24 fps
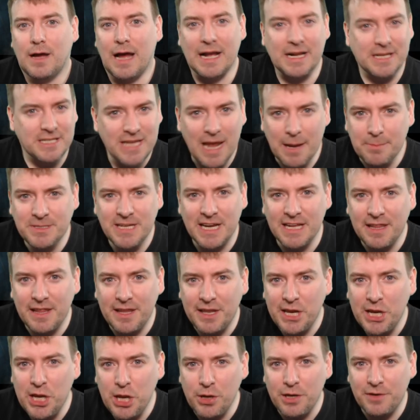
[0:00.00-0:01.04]
Accepting that
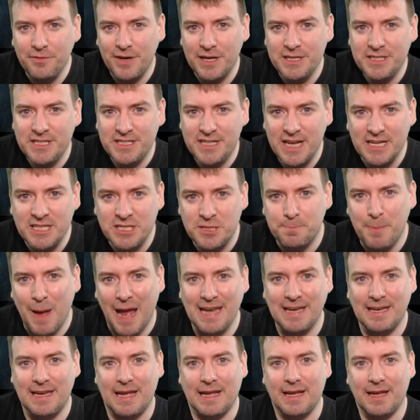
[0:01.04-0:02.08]
the universe is
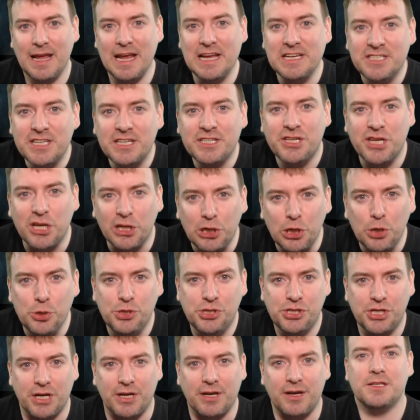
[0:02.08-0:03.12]
expanding is the
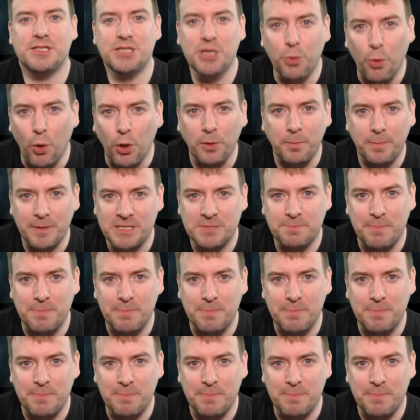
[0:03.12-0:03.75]
solution to Olber's